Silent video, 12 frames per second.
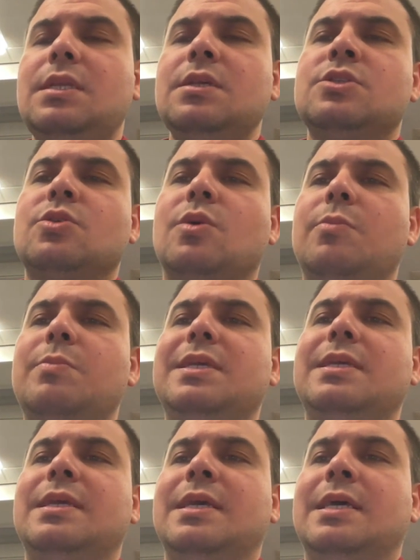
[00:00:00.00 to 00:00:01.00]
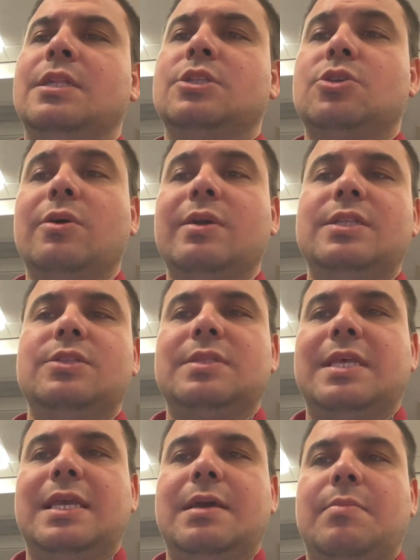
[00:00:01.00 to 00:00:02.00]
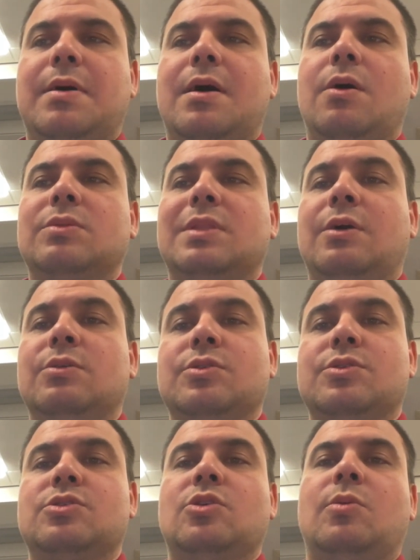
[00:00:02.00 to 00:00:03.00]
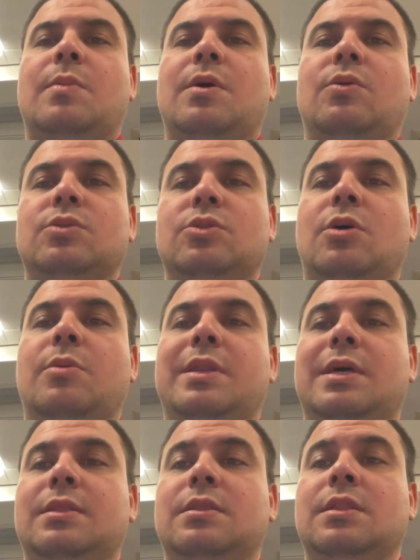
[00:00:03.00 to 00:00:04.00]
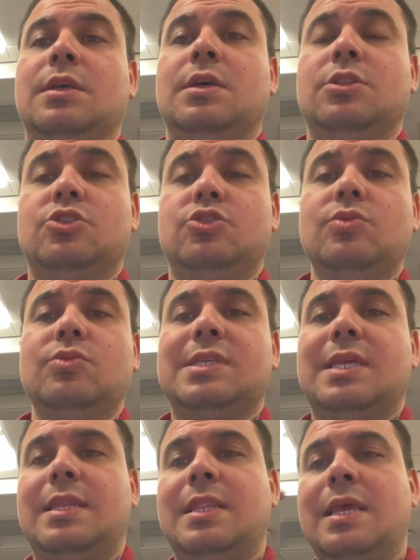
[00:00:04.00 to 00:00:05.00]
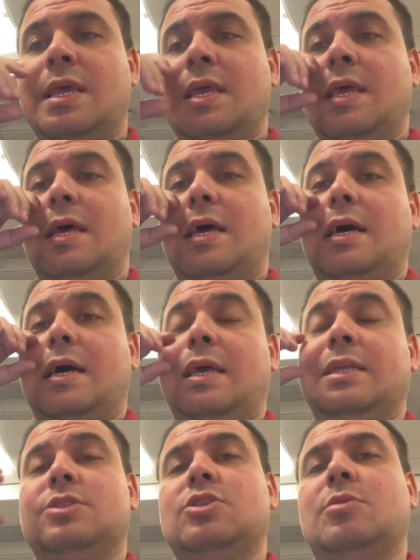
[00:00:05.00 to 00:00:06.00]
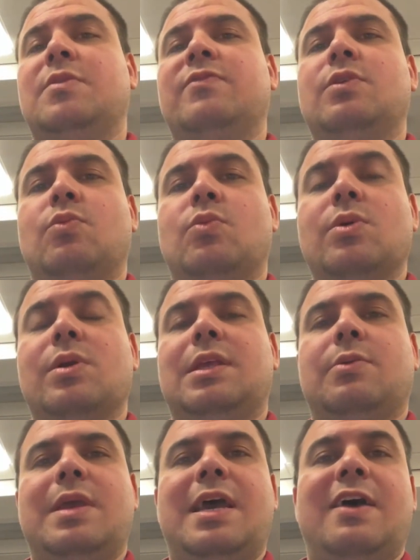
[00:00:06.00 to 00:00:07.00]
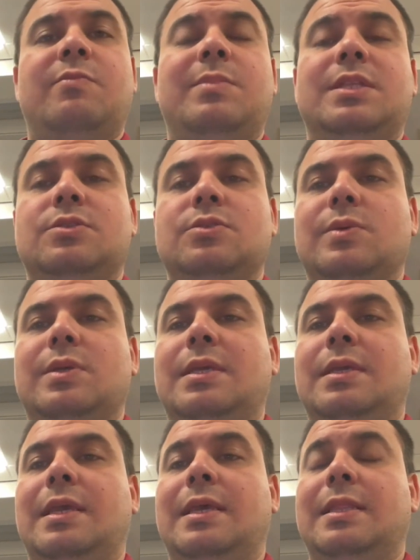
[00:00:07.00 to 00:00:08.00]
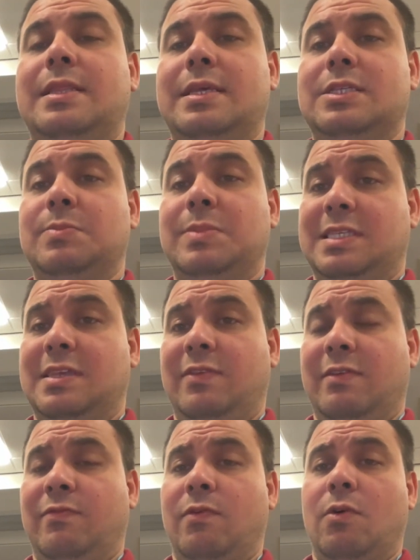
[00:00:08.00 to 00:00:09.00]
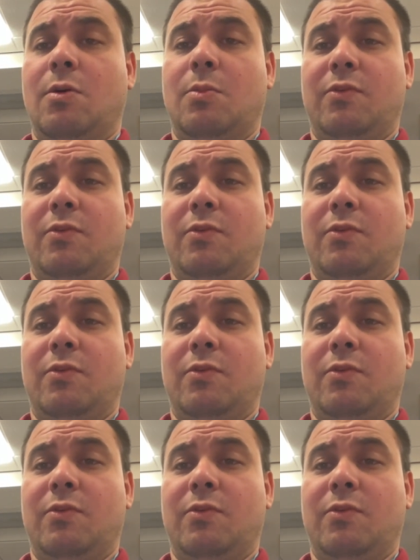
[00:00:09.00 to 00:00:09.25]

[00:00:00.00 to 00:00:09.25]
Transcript: So I'll be talking today about autosomal dominant drusen and some of the work that we have been doing in this specific form